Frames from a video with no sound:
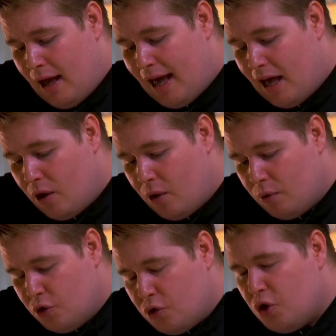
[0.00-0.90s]
How
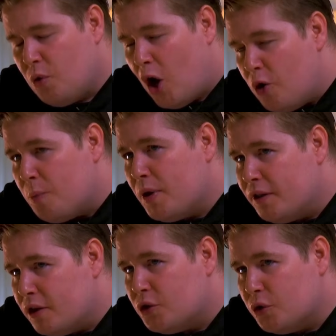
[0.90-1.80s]
do you open
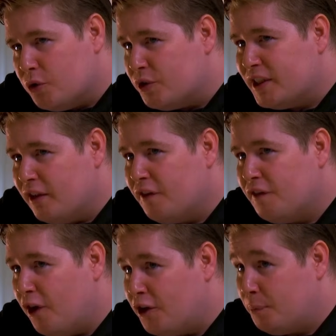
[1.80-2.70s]
the doors in the
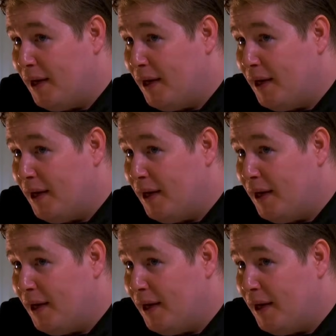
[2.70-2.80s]
first